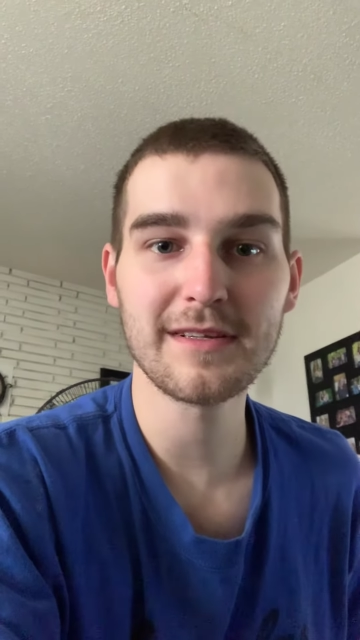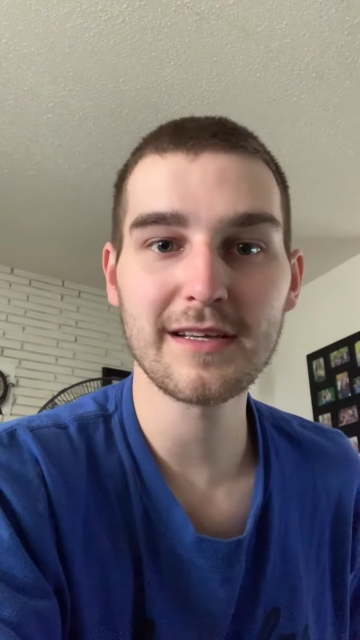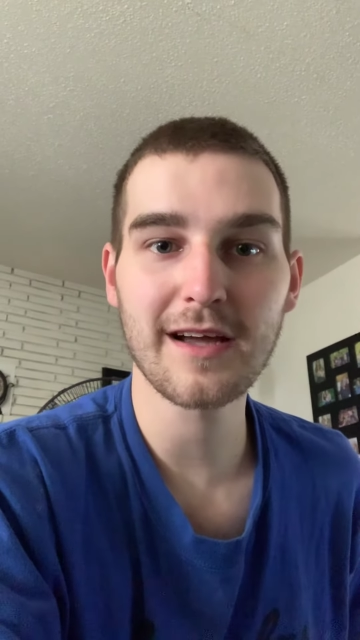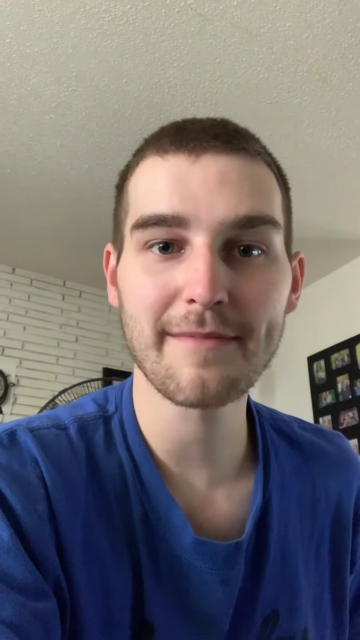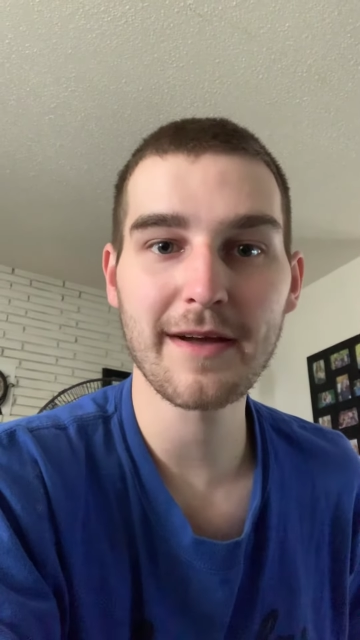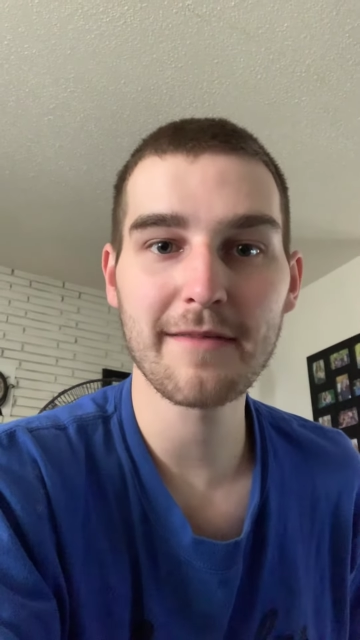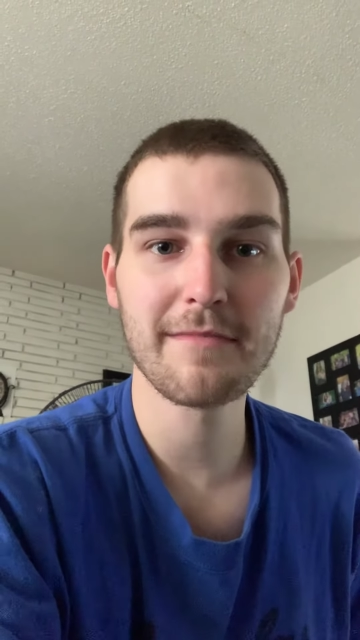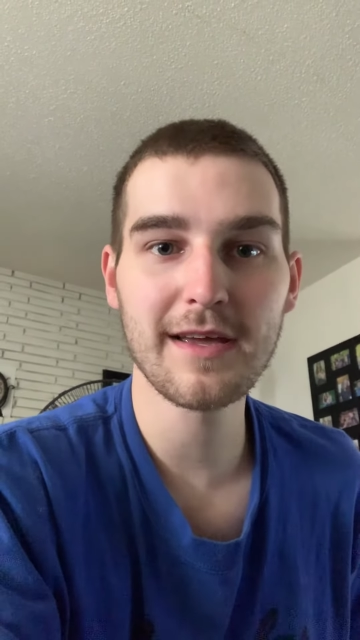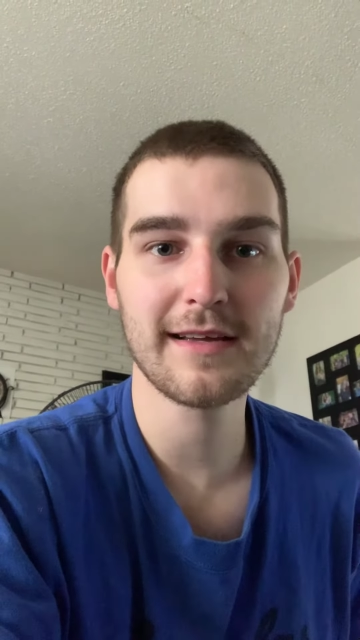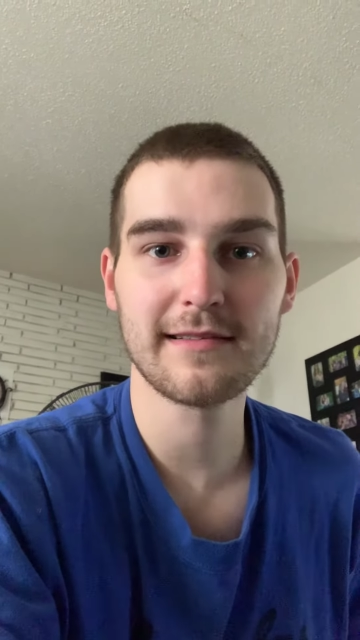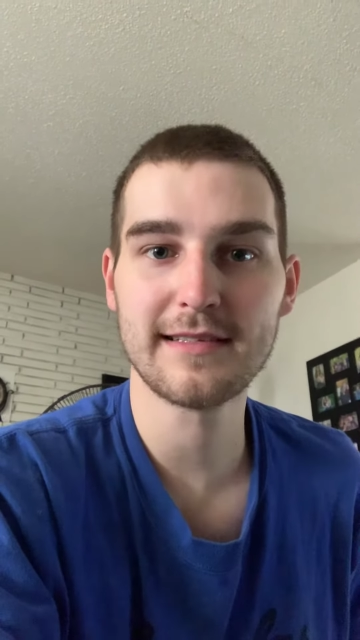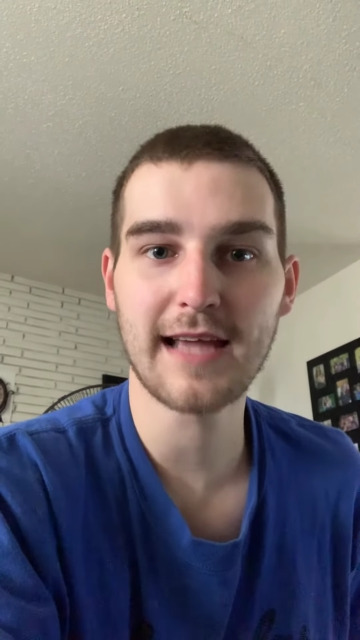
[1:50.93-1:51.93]
that I might
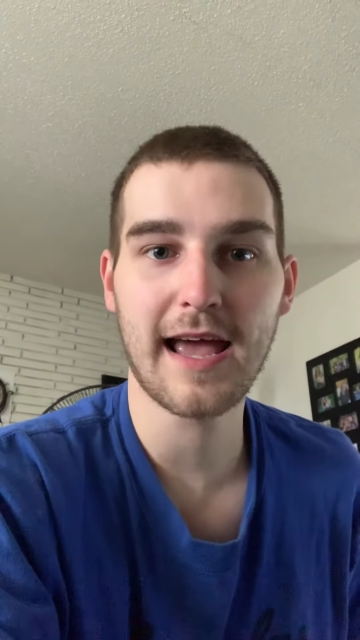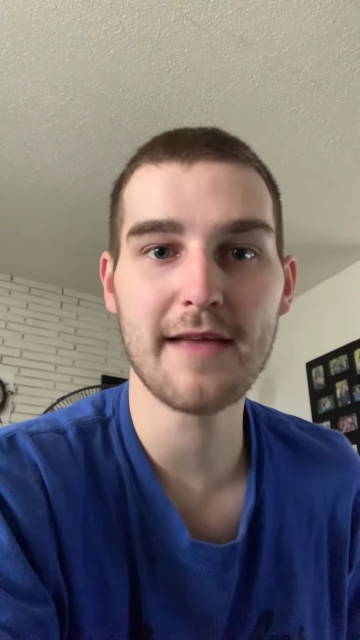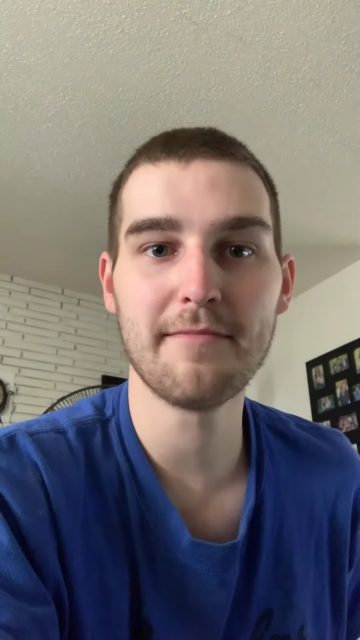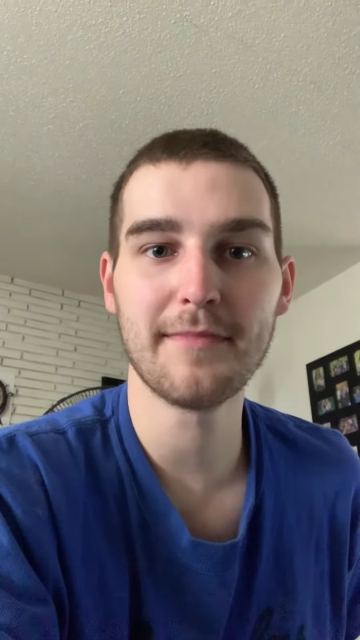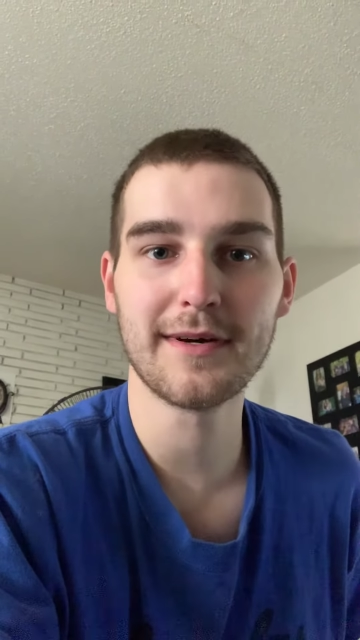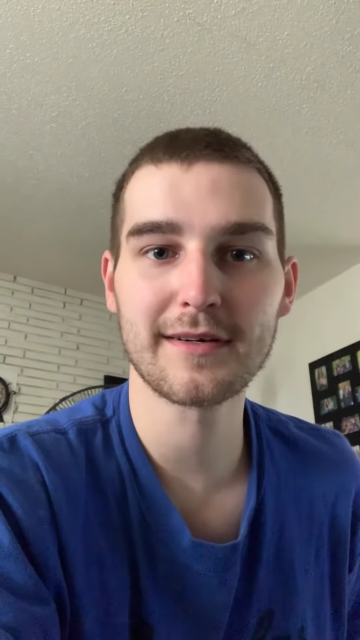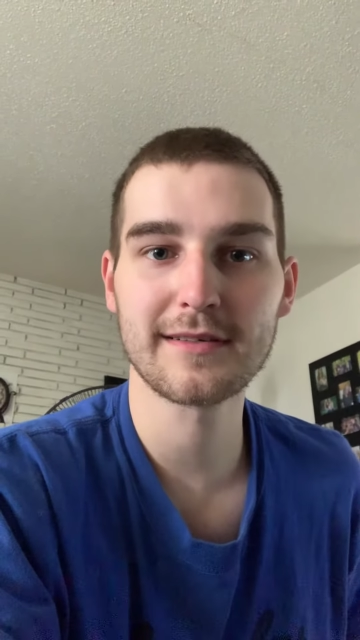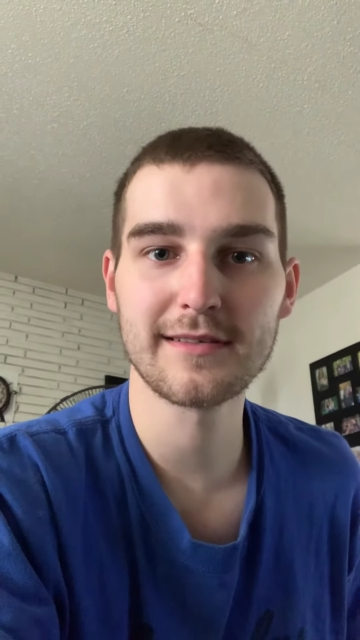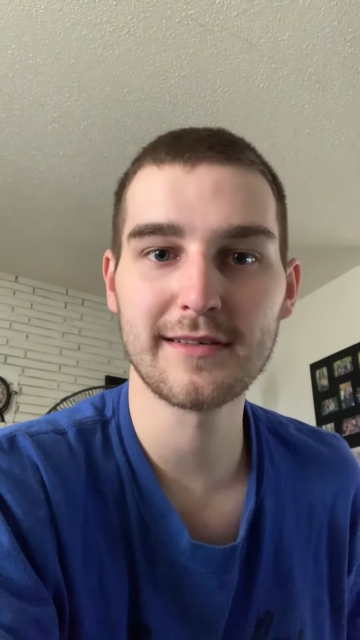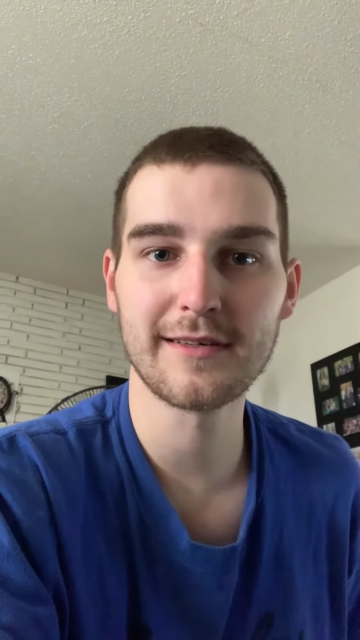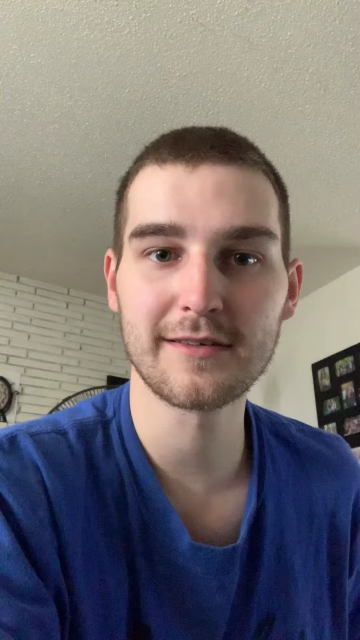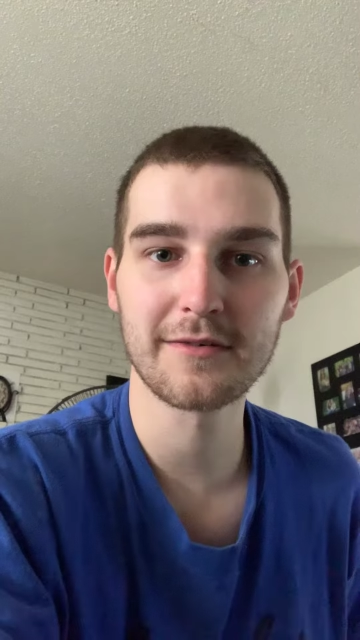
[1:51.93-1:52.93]
make $10
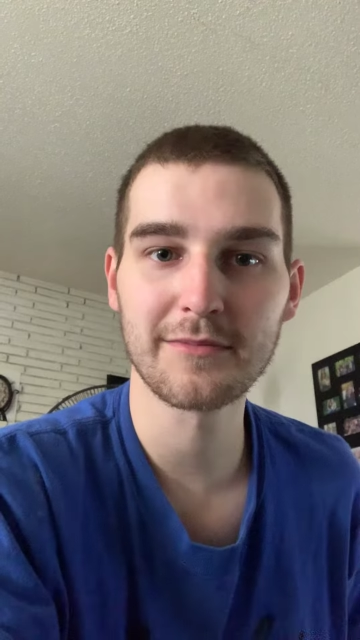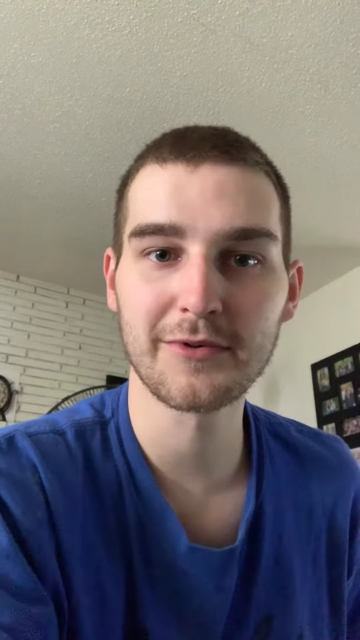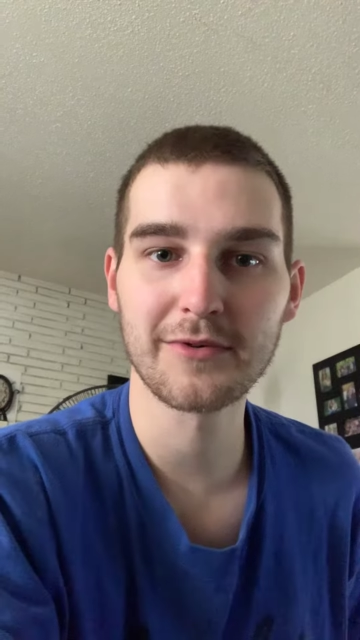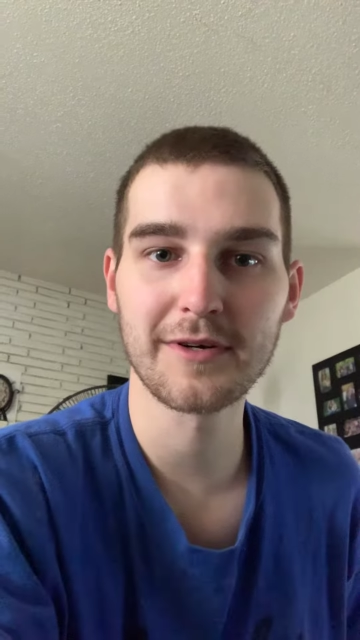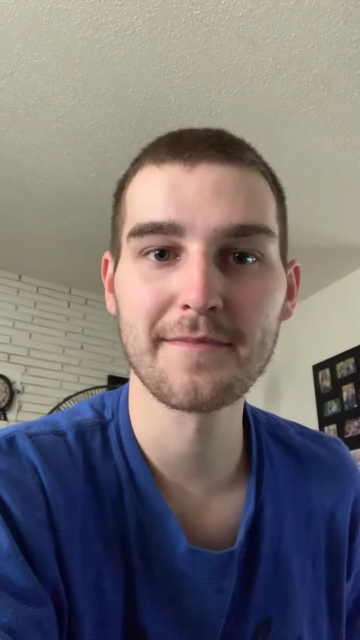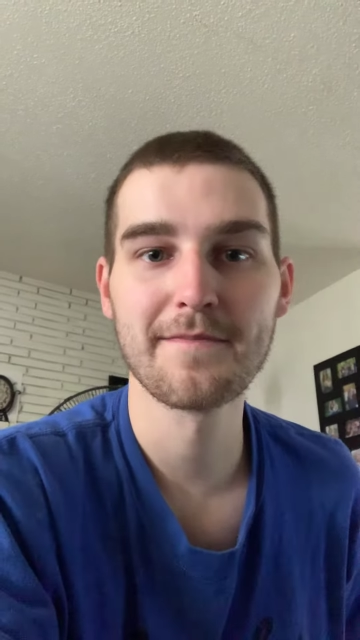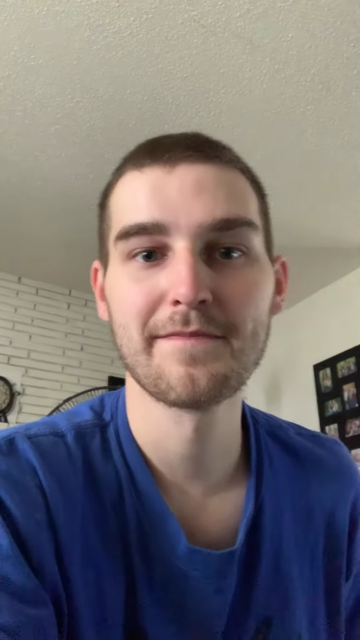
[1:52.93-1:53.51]
on or more.